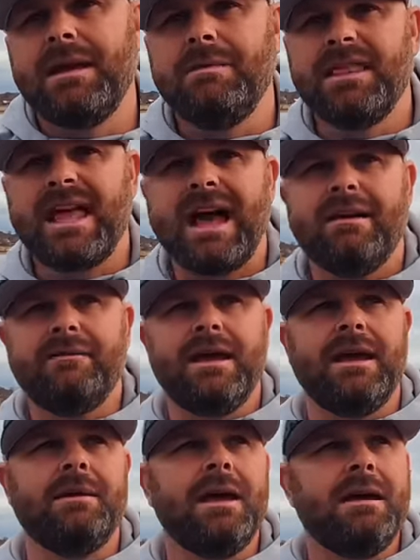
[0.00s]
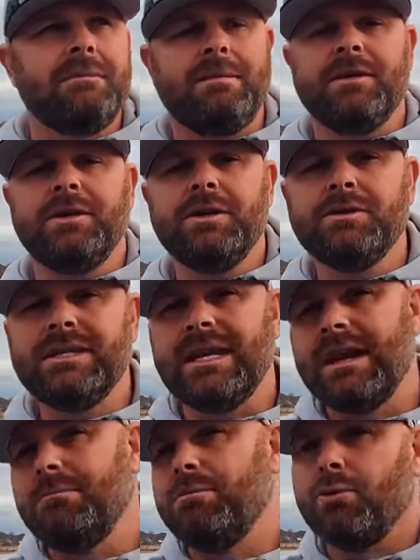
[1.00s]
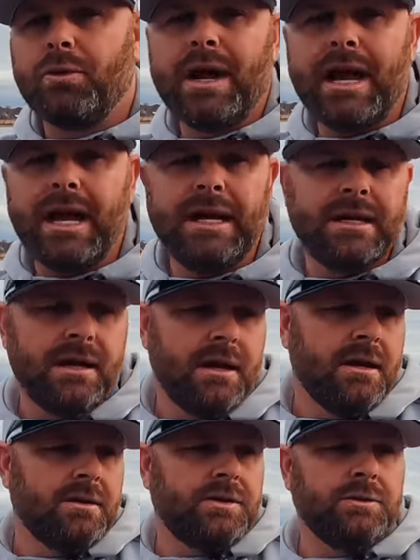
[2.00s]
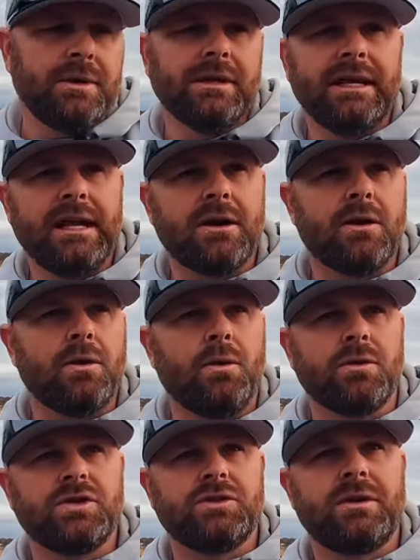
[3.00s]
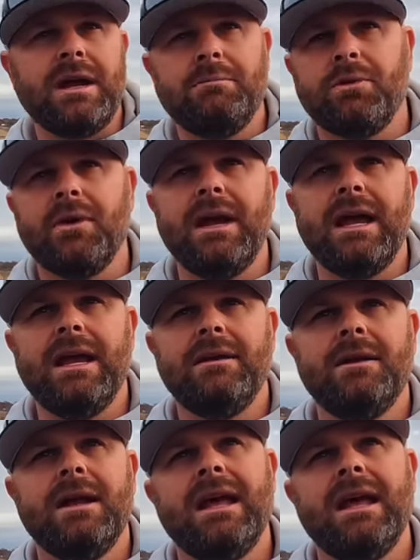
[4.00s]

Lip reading: Maybe they have maybe they're using a braid to a leader or straight braid,